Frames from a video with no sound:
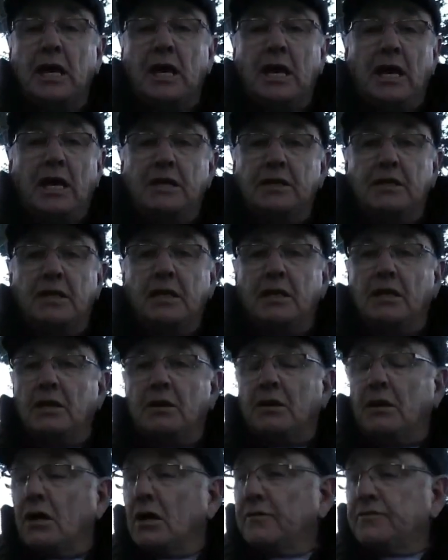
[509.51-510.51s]
and
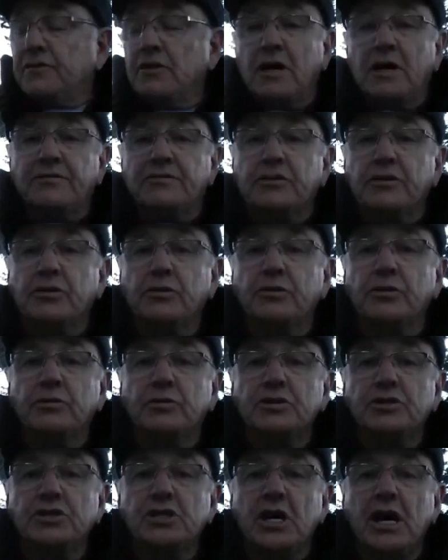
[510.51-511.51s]
off you have to go
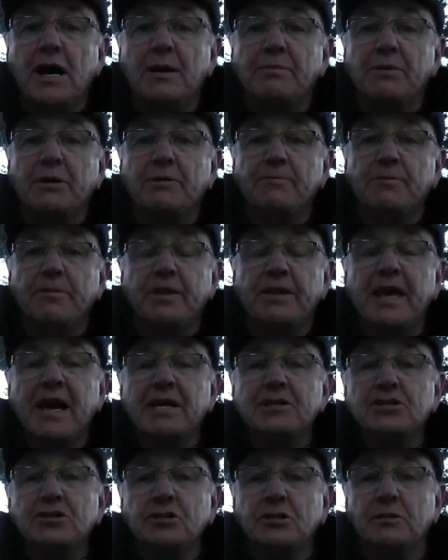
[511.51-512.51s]
to a shop,
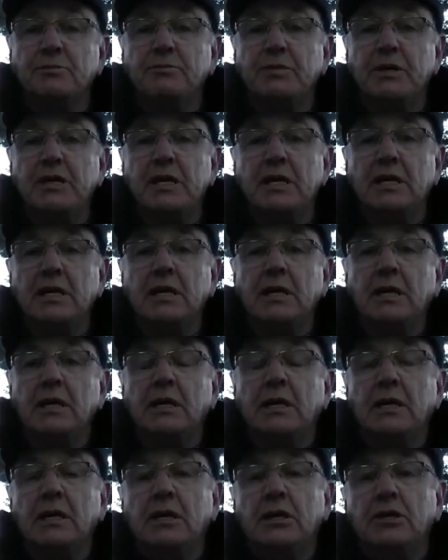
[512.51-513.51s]
that shouldn't be.
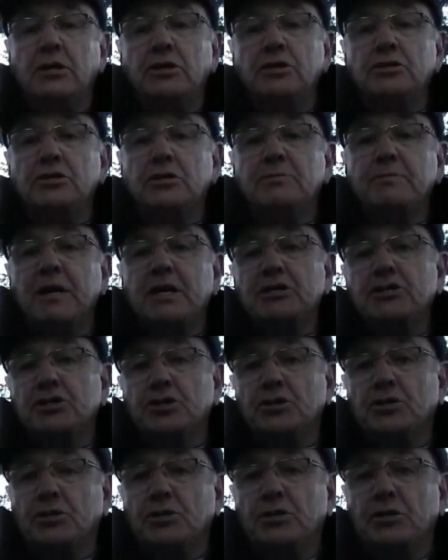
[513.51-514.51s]
You should make
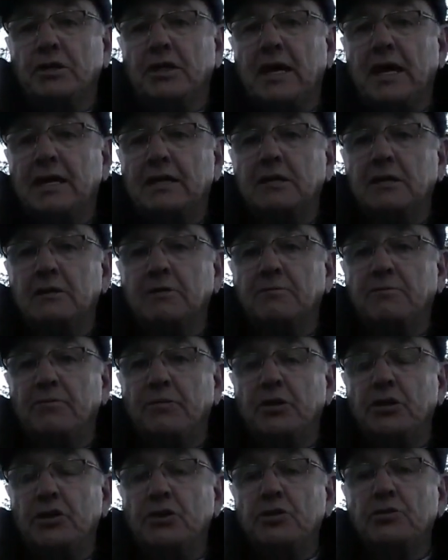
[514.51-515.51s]
sure that
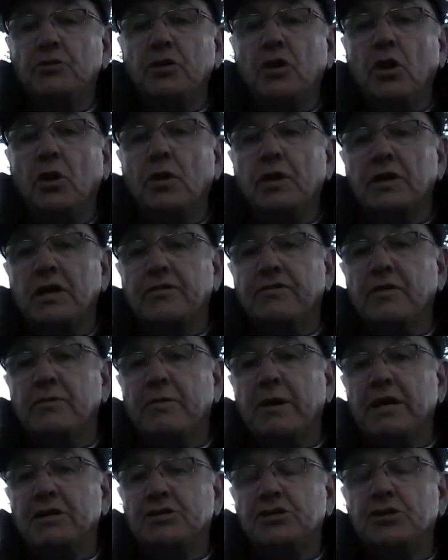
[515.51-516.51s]
you know enough
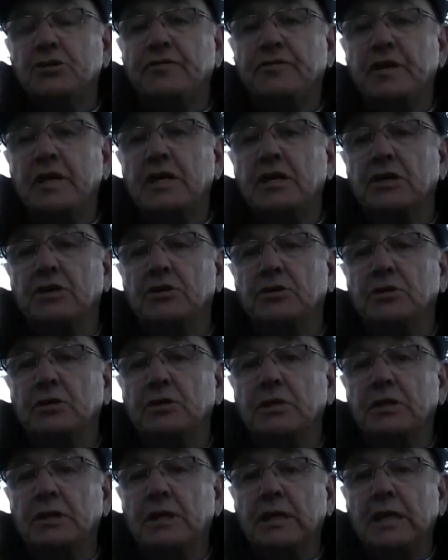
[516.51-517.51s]
about your
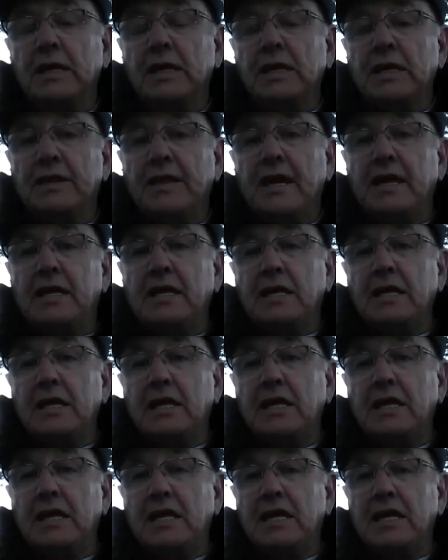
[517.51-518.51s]
vehicle that
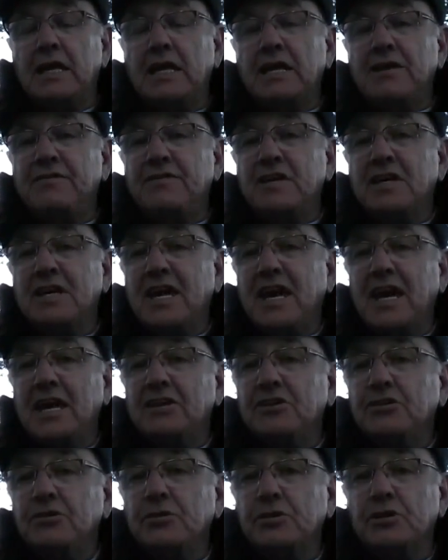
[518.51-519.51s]
if you
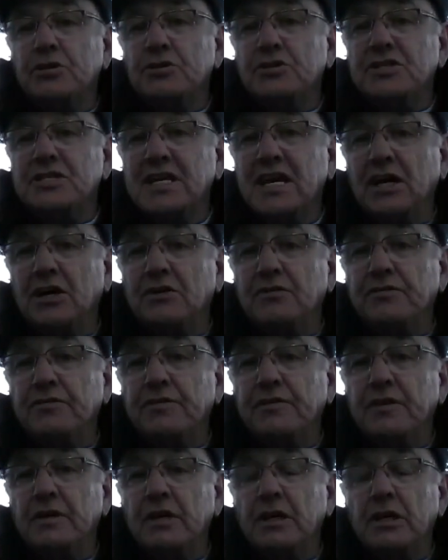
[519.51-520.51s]
can't do it
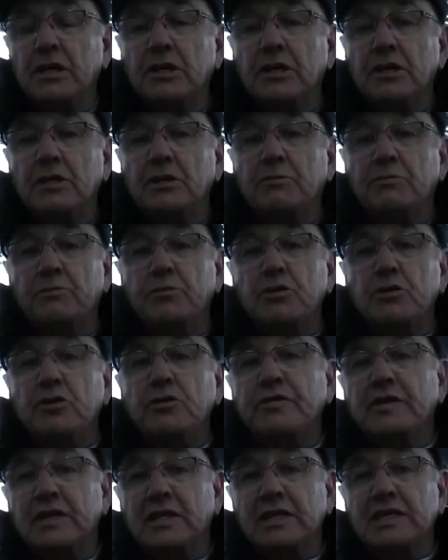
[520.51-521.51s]
yourself,
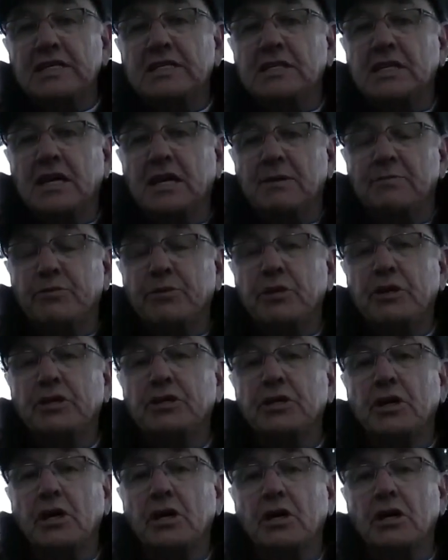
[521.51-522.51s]
you've at least got a pretty
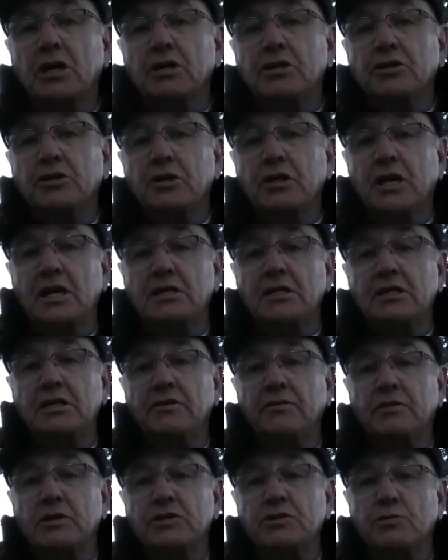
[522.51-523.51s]
doggone good idea
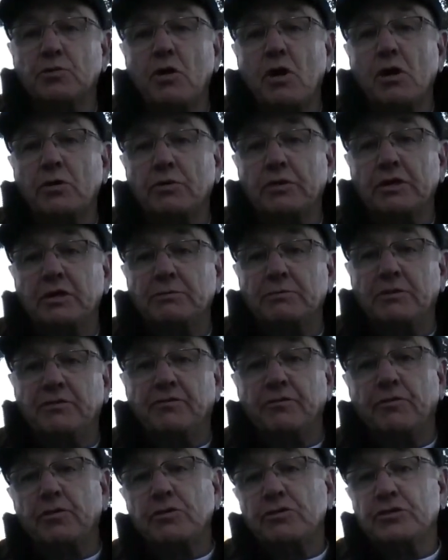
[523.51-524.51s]
of what's wrong with it
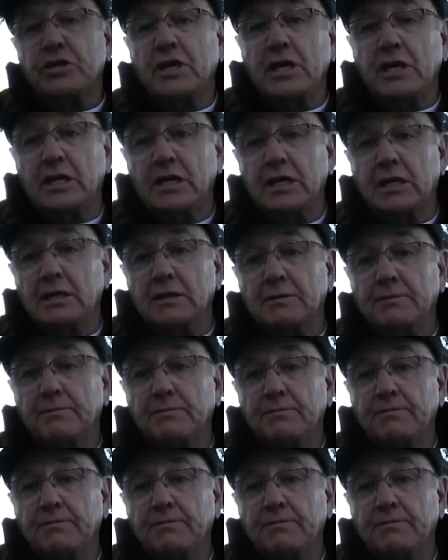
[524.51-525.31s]
before you take it in.